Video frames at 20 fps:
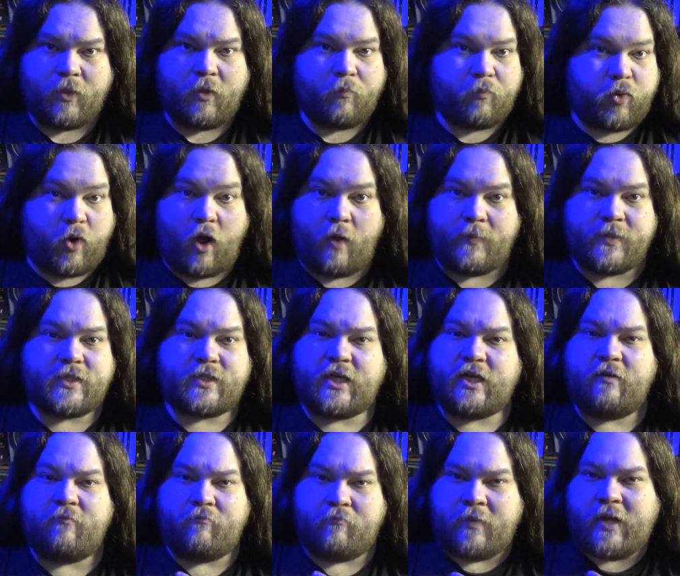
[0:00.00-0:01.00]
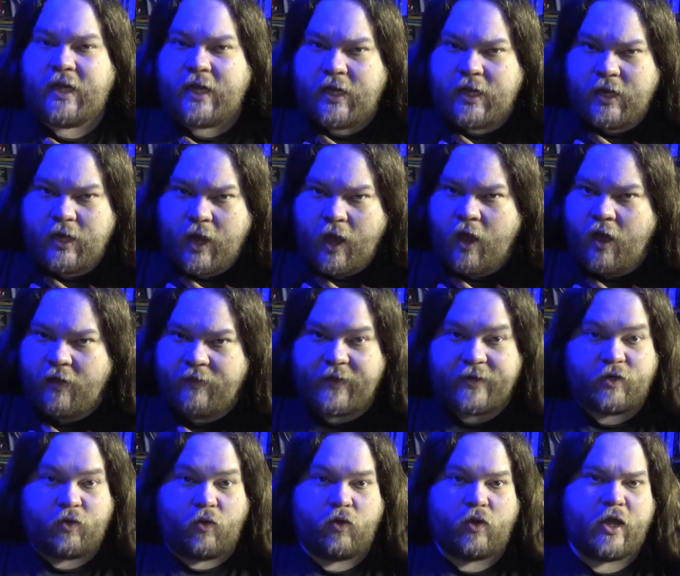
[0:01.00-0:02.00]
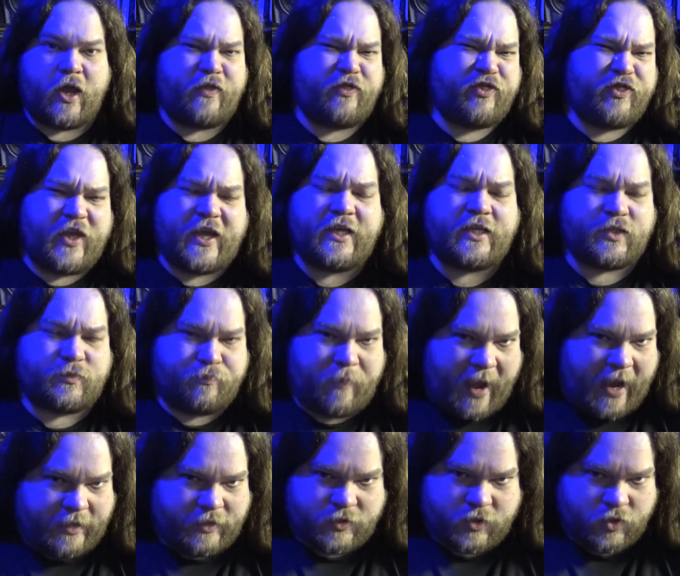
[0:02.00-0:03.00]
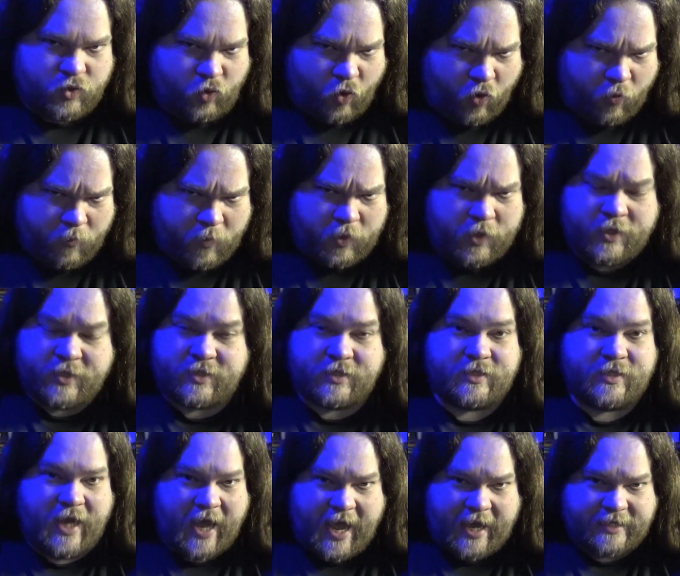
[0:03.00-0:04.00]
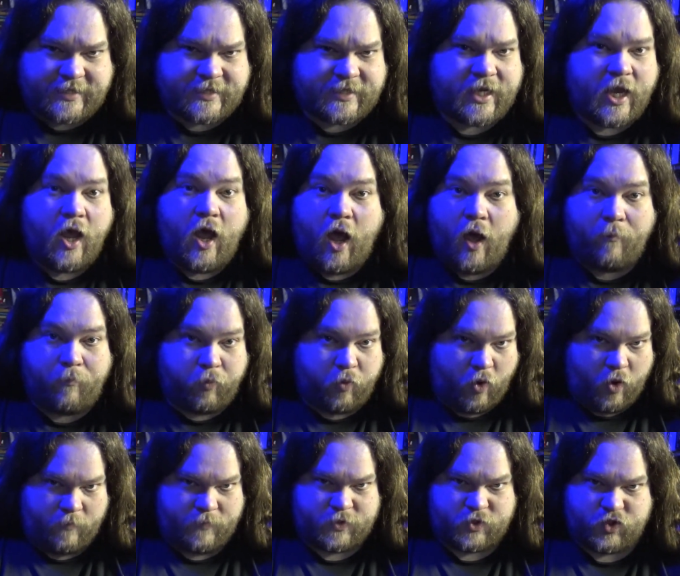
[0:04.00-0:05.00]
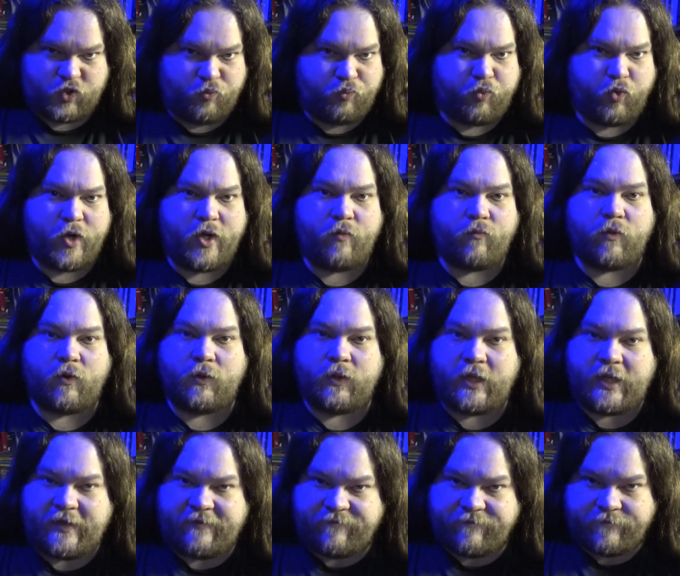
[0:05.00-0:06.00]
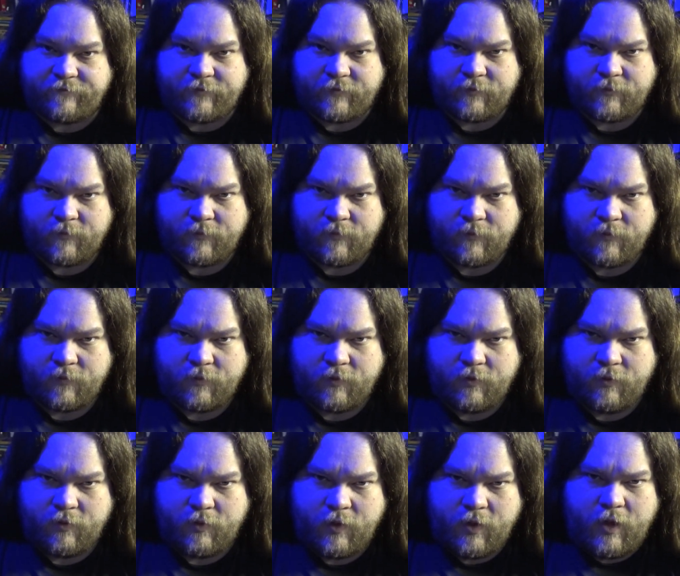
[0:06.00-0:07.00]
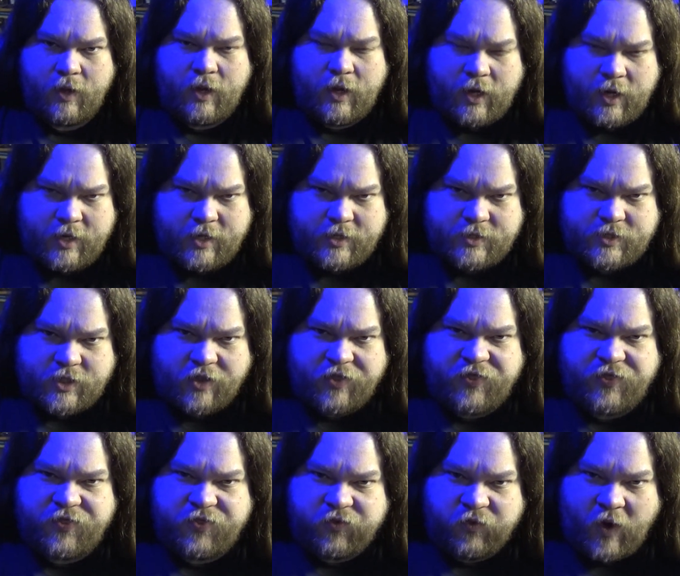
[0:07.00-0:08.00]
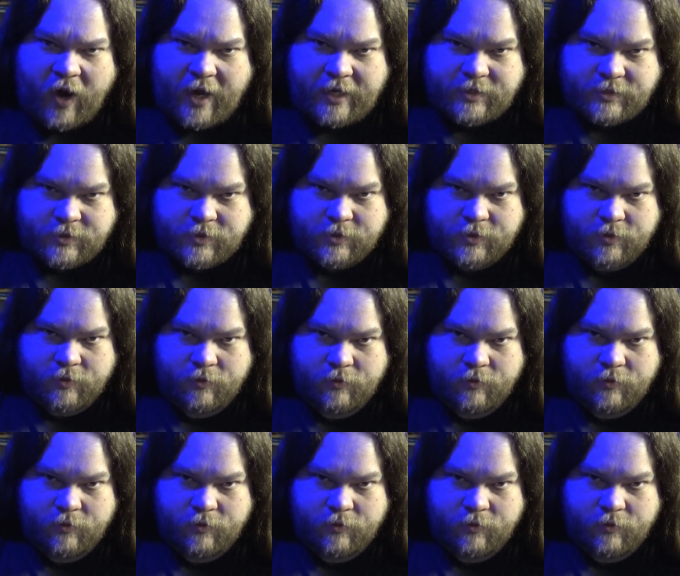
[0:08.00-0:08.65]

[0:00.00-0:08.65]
Promising me that you'll get things back to normal is not a promise to bring relief. It is a threat.